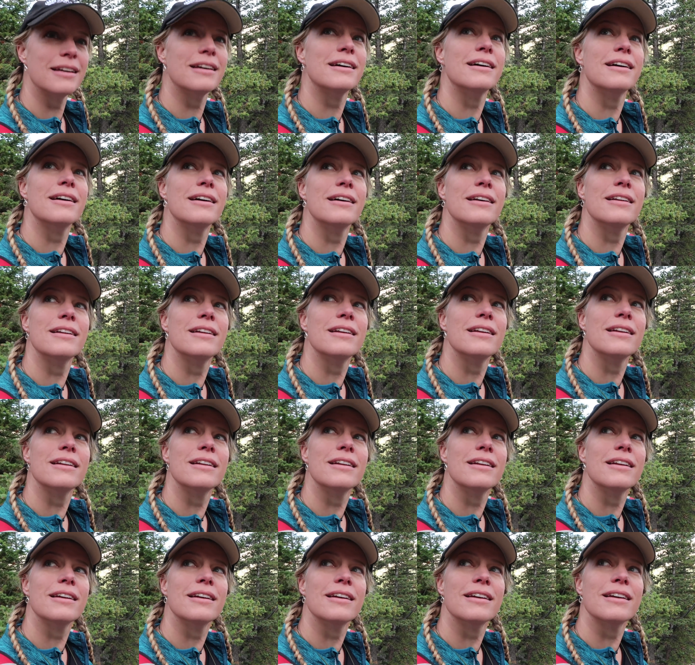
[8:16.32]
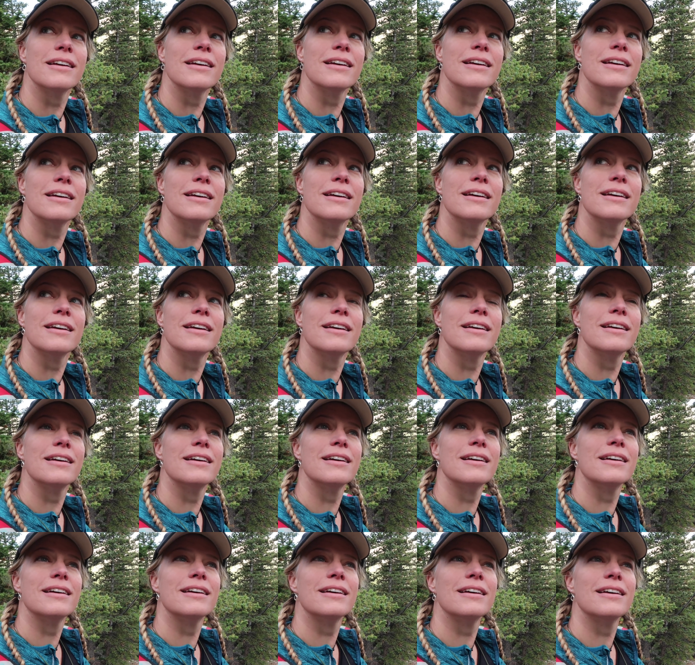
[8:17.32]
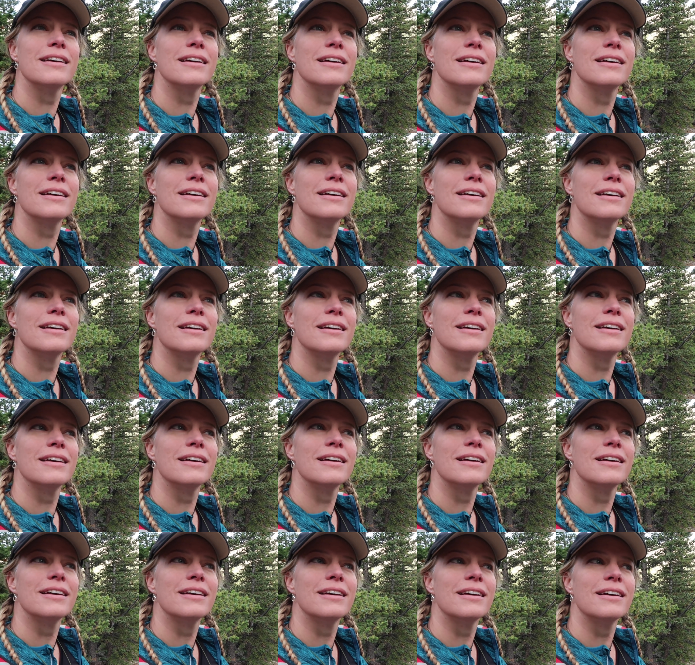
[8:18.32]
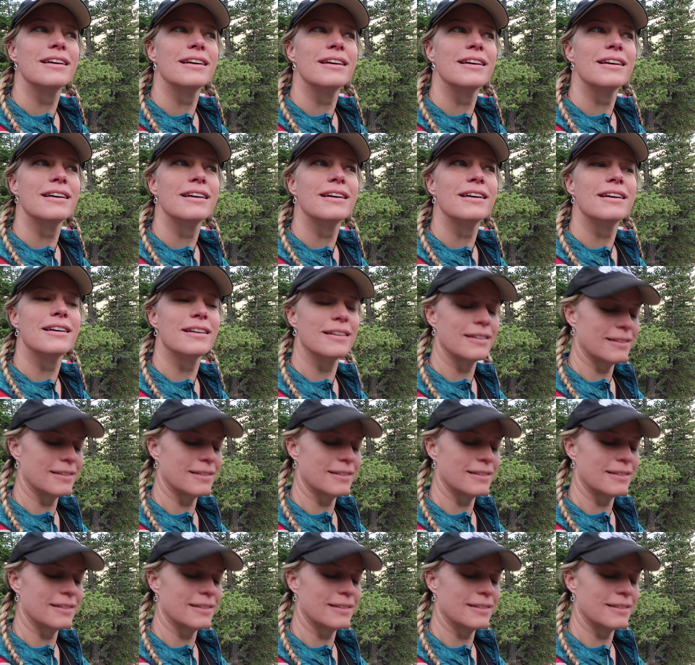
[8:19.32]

(no one is talking)